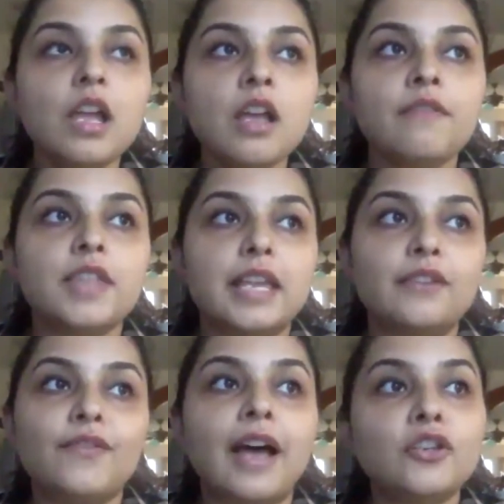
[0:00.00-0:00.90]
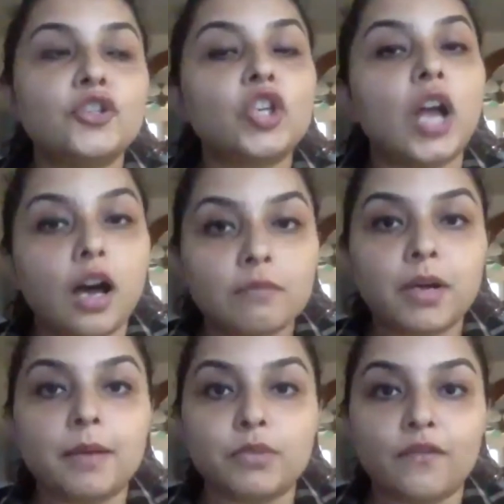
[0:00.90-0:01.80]
The advantage
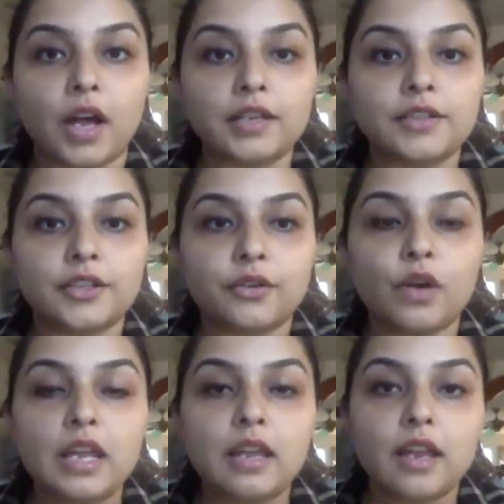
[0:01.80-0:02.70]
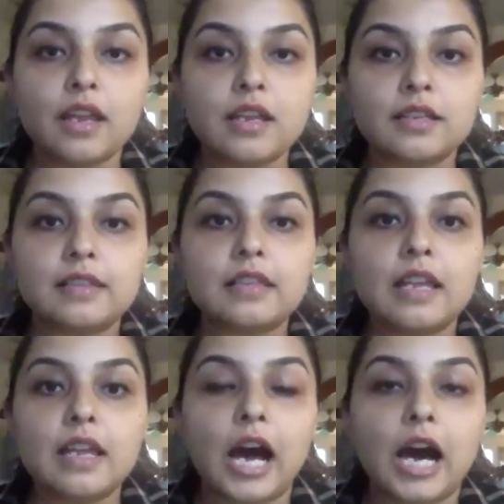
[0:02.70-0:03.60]
Kanban provides you is
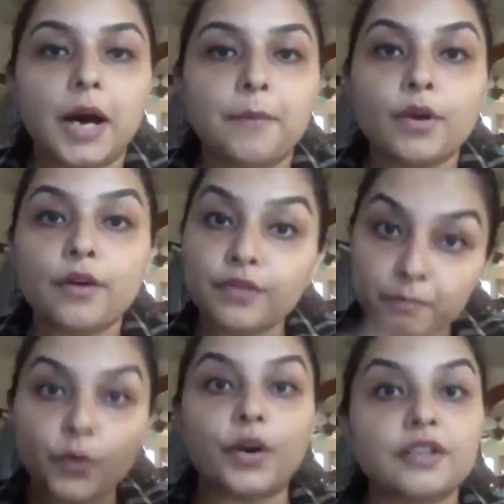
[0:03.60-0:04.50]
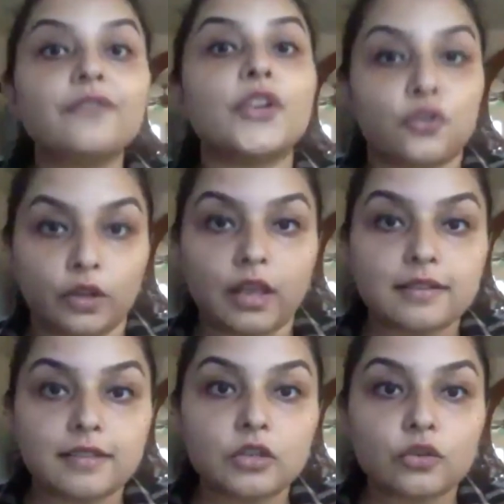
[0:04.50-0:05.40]
the board, the
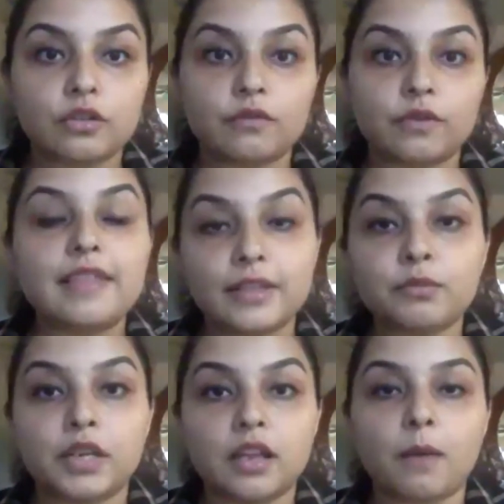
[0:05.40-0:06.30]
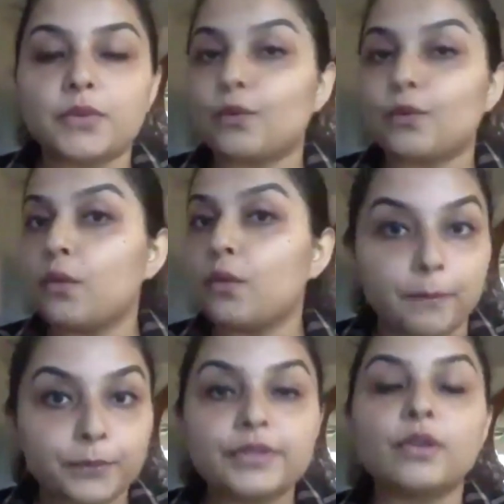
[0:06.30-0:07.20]
visualization, right? That's what it comes with:
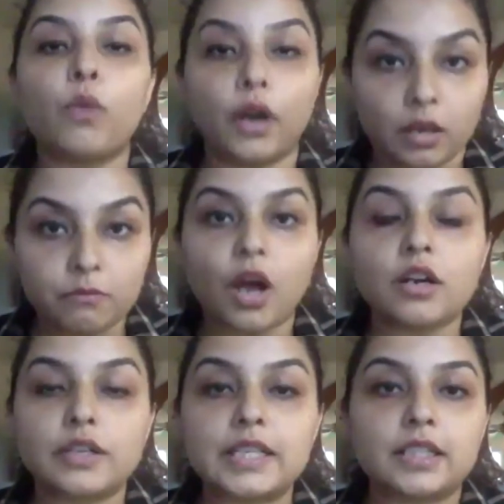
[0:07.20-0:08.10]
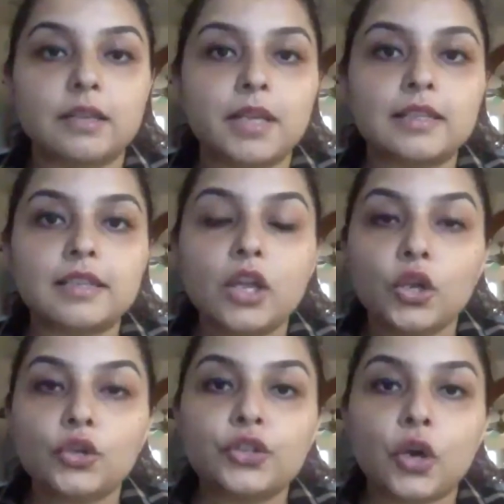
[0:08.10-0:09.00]
whips, work in progress, limits.
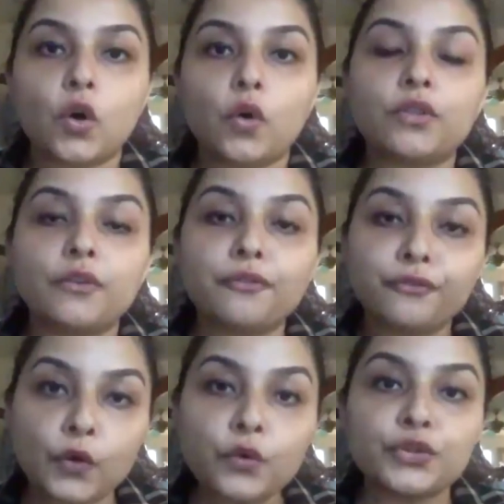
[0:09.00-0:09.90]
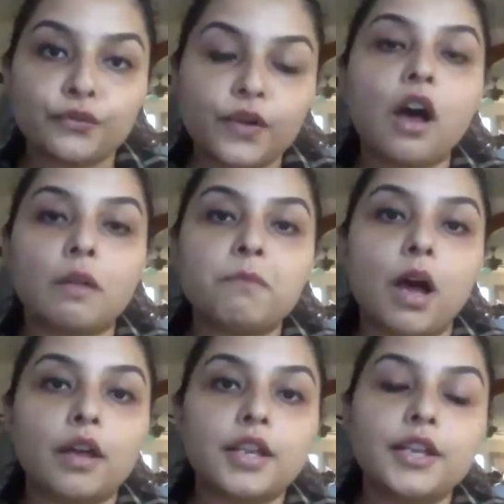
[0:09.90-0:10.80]
So the focus of
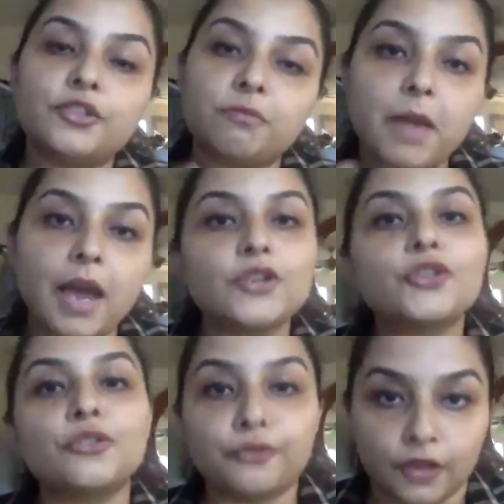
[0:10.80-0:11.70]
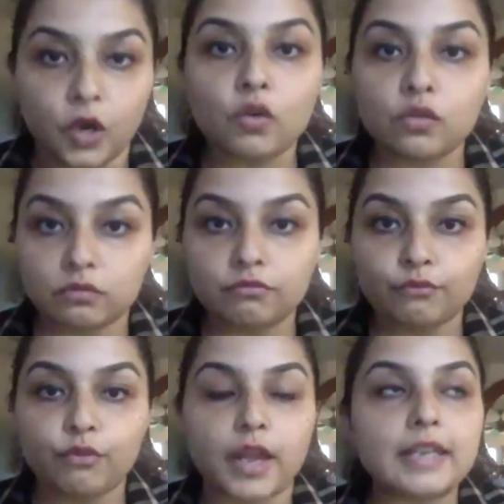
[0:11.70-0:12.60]
Kanban is to manage the flow,
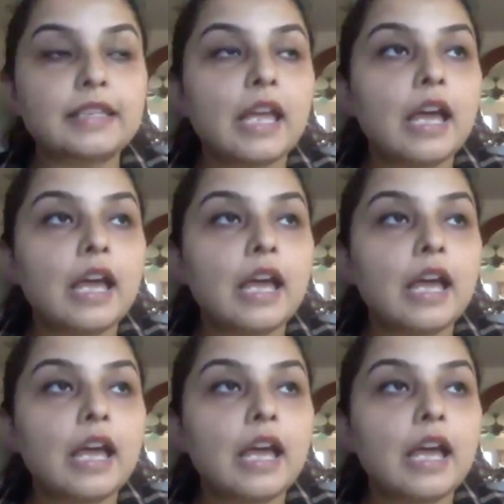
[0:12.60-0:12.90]
right?